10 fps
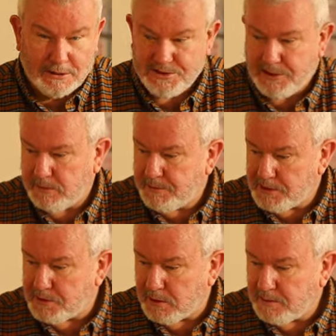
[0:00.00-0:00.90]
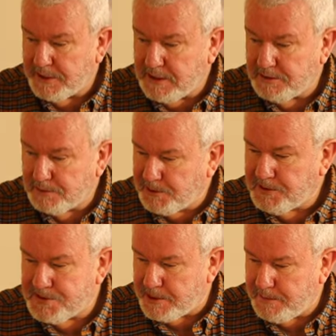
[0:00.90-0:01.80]
So I'm not sure how many
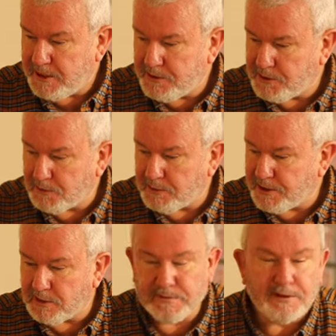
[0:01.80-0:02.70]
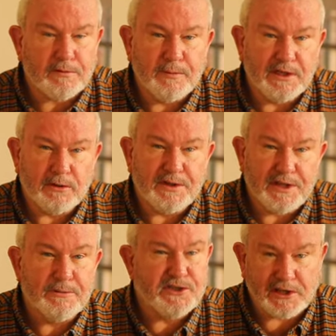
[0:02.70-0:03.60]
Dubliners at the period would have been awfully familiar with the
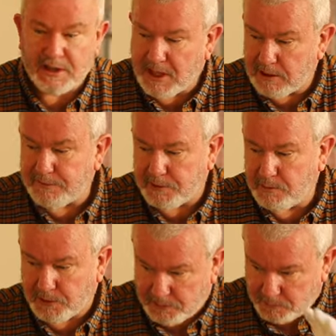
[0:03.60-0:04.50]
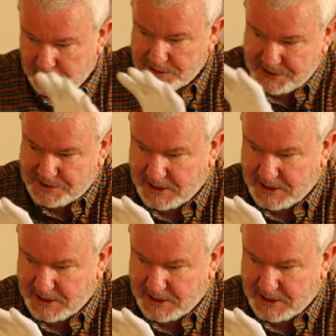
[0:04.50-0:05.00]
image of King Alfred, but it was,